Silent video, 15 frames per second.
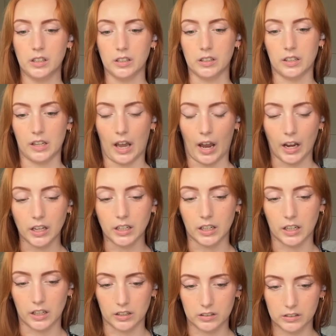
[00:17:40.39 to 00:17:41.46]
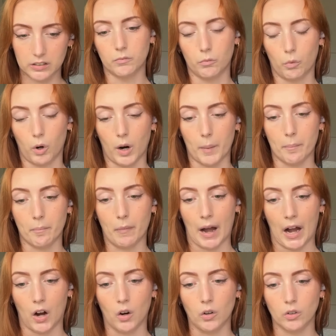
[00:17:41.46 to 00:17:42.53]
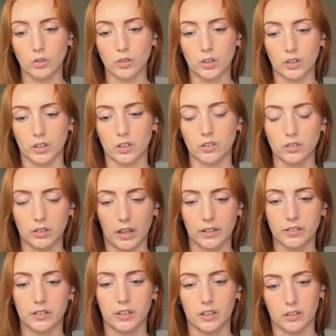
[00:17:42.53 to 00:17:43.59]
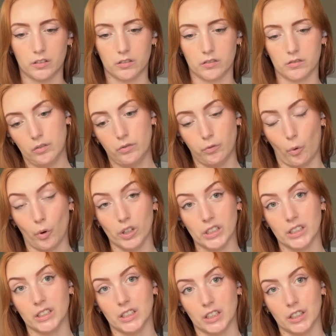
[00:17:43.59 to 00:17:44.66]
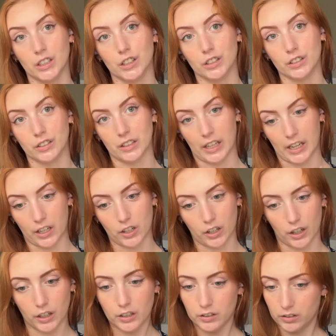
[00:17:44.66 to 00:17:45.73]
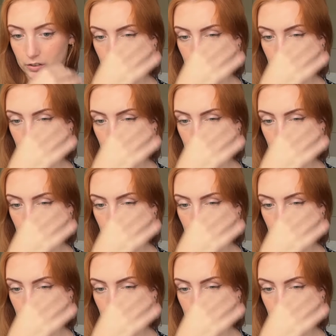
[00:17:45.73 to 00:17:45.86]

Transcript: the 80s were about a little less than 40 years later.